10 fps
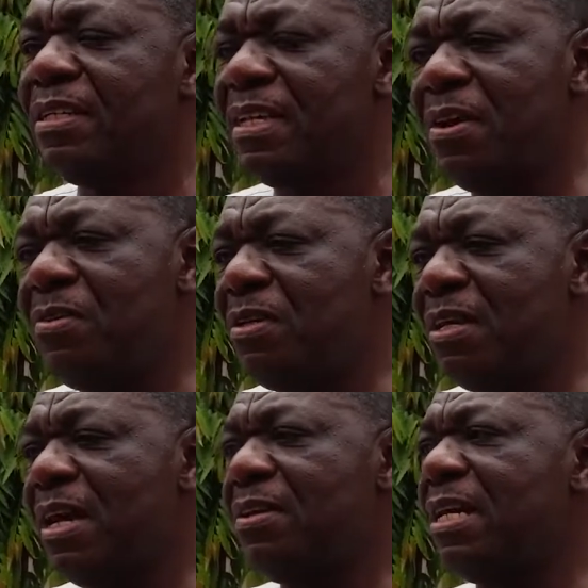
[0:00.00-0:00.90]
then
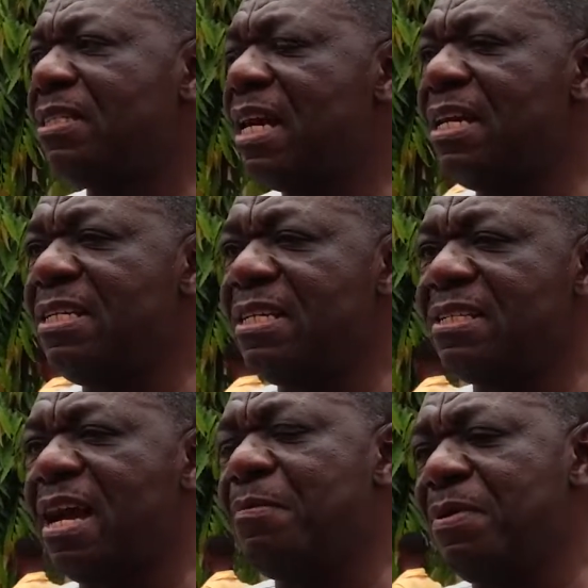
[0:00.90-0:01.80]
the challenges
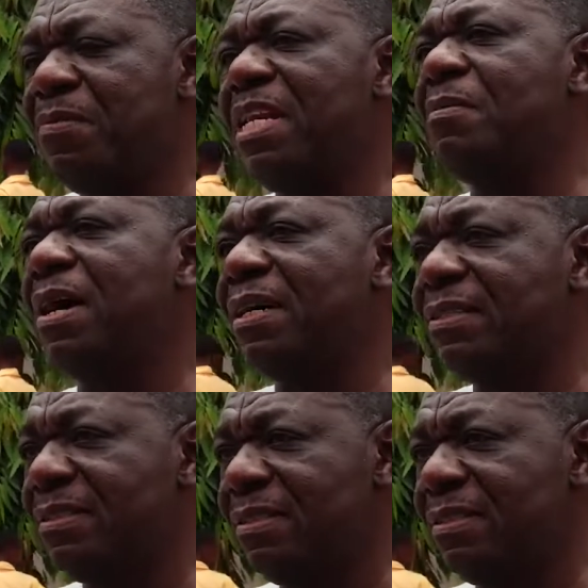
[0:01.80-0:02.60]
can be minimal.